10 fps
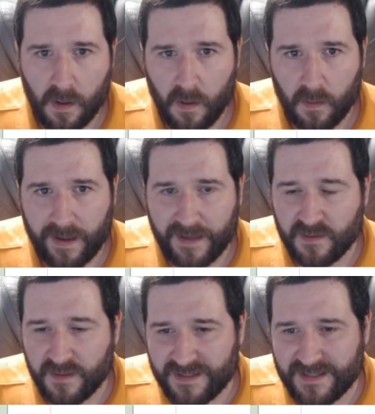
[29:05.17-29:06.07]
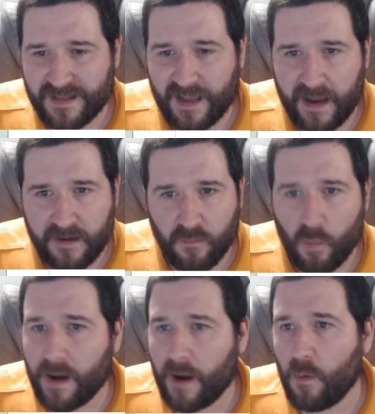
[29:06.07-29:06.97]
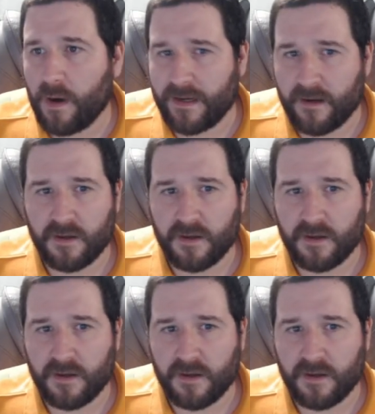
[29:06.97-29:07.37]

Okay, so this is kind of what I want here.